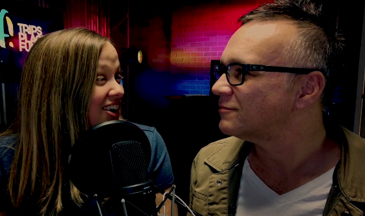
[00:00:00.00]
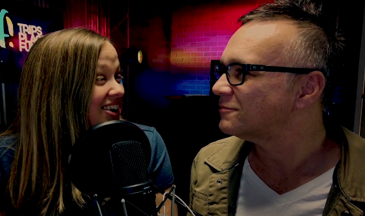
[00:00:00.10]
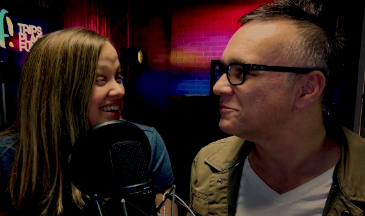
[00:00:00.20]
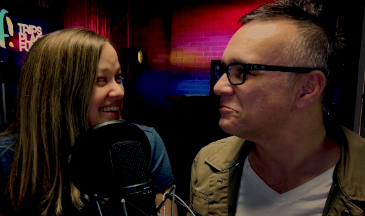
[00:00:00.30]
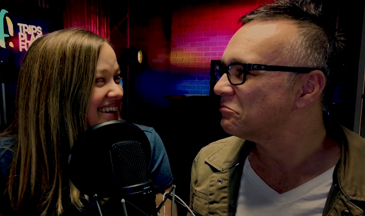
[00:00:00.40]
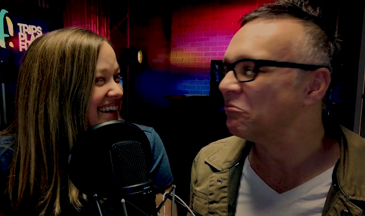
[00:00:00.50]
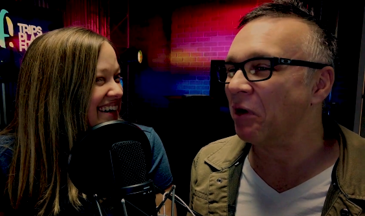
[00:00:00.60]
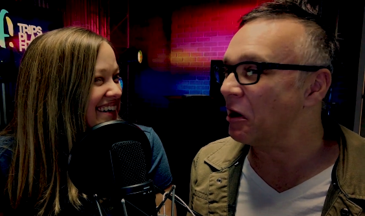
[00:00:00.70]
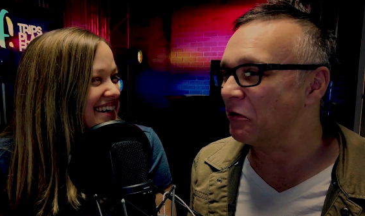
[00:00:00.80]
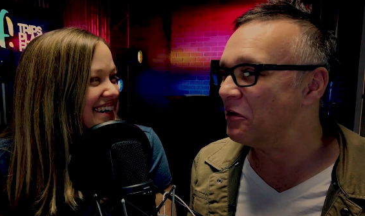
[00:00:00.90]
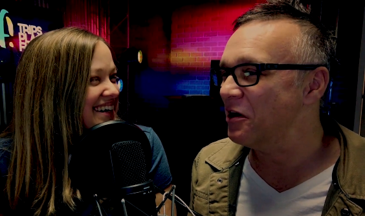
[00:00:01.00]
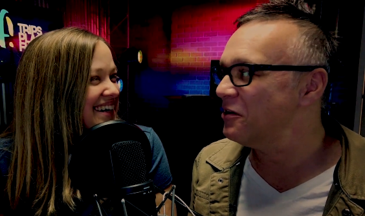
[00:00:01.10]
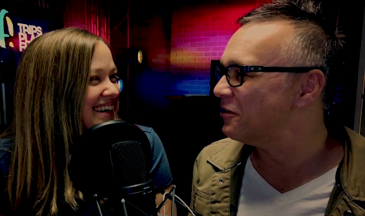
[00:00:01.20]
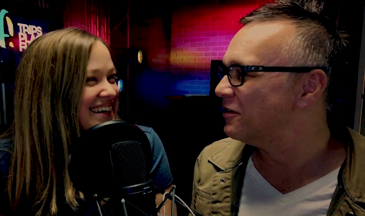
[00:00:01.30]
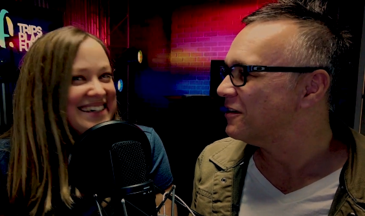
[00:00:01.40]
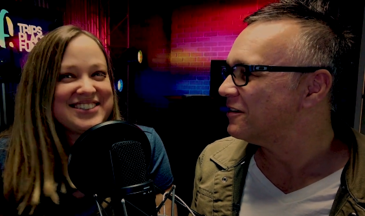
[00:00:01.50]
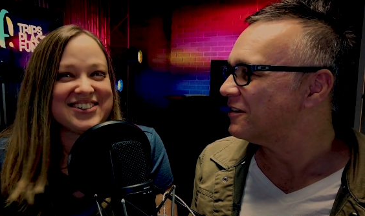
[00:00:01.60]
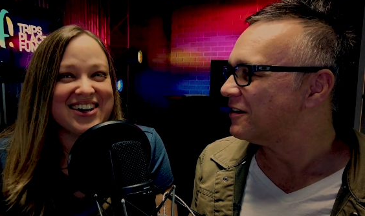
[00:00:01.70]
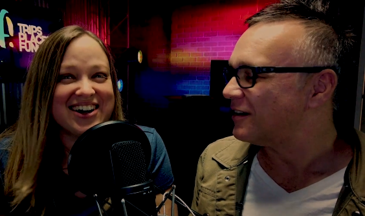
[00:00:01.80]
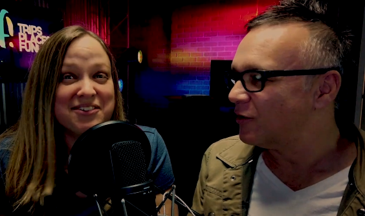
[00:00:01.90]
Speaker 1: are.
Speaker 2: I don't know.
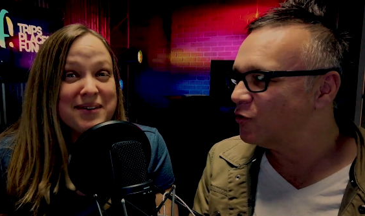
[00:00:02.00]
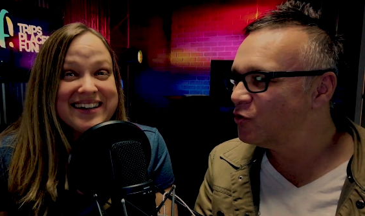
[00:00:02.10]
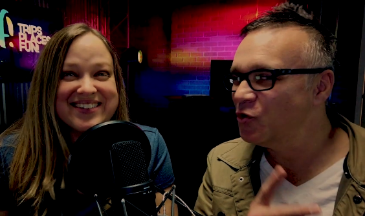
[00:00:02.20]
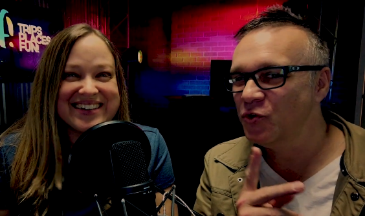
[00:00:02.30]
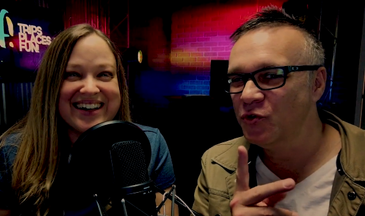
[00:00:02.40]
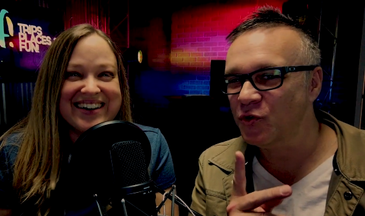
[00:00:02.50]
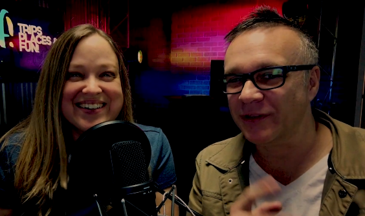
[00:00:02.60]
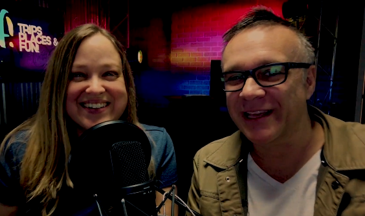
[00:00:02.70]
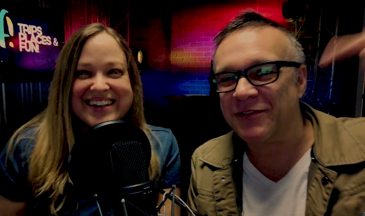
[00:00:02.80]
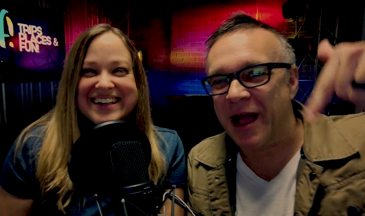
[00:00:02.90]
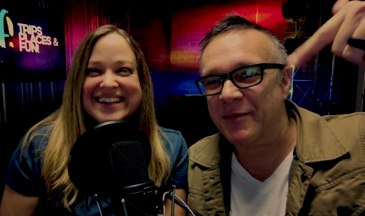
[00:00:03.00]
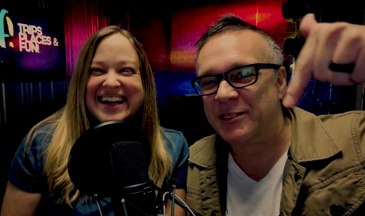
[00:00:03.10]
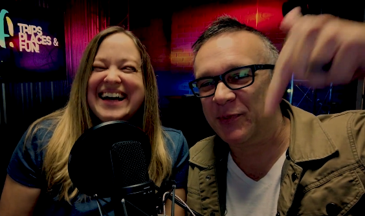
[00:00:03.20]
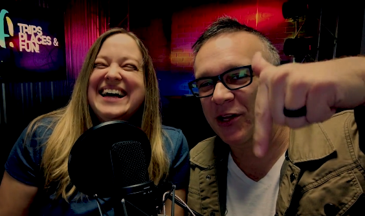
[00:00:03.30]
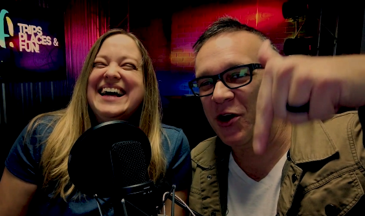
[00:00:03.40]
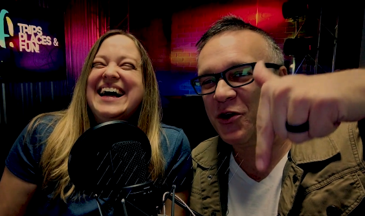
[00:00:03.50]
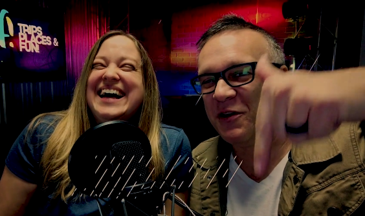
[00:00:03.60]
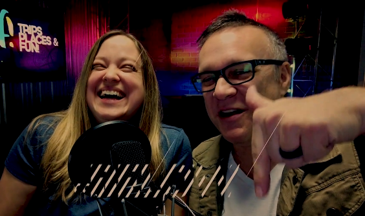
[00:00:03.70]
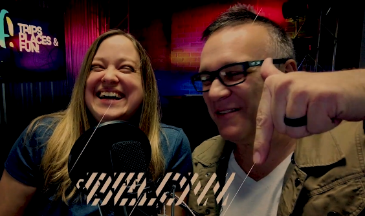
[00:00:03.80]
Speaker 1: is or are we Ooh, don't know. Leave
Speaker 2: comments below